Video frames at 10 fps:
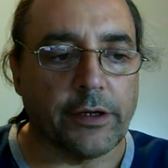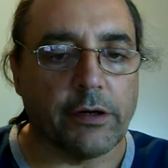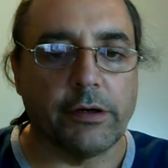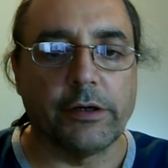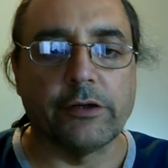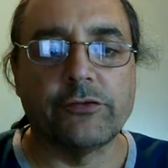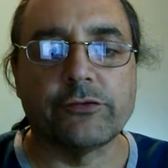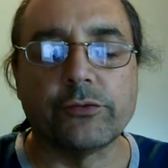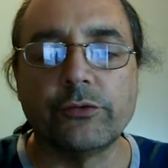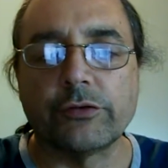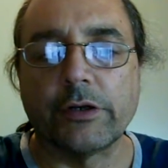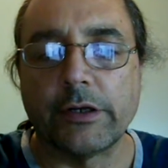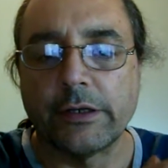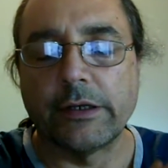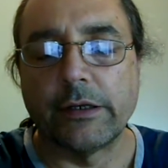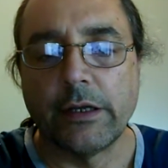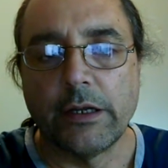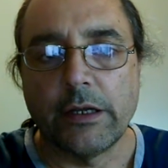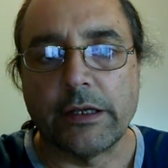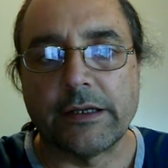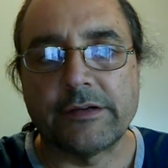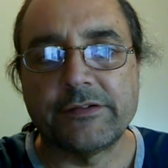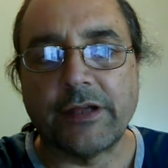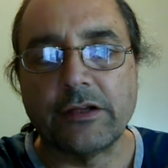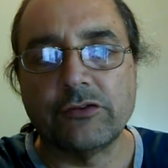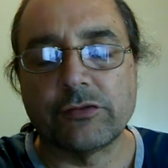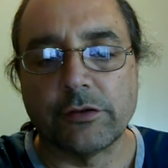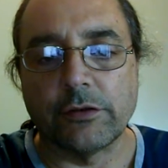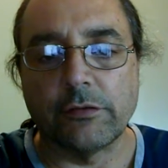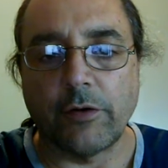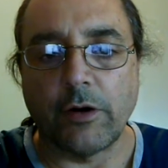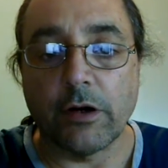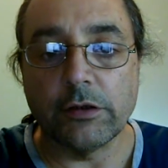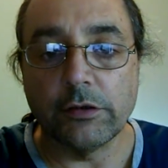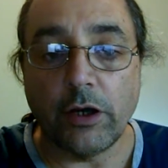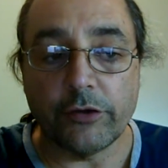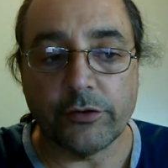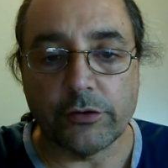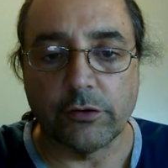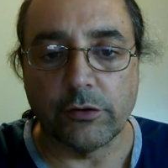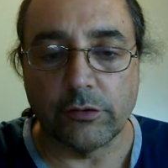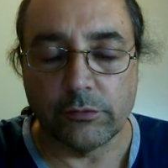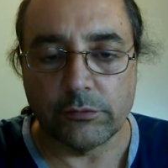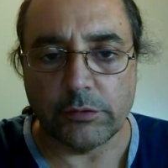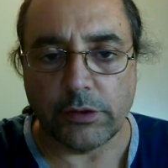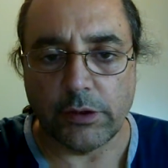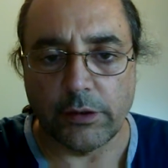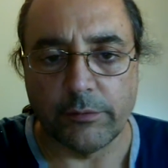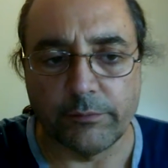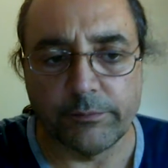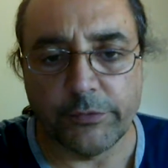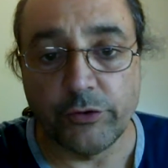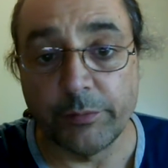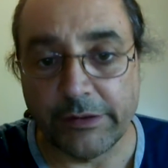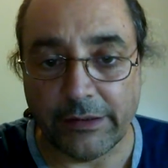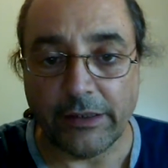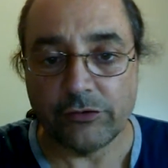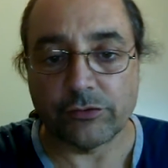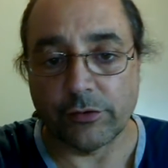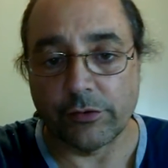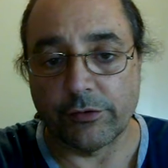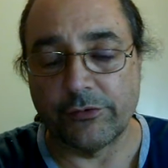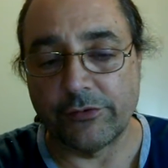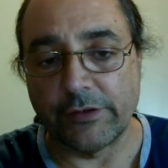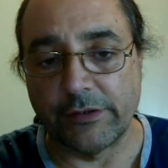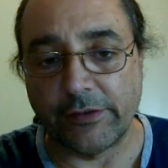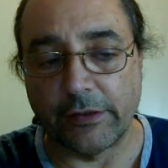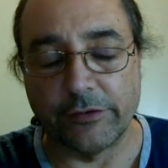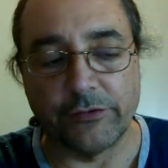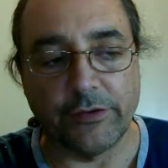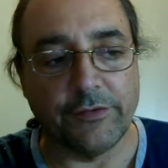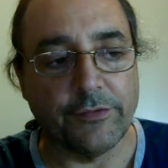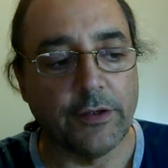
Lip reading: an extrusion and an extension of our logical human nature's intelligence,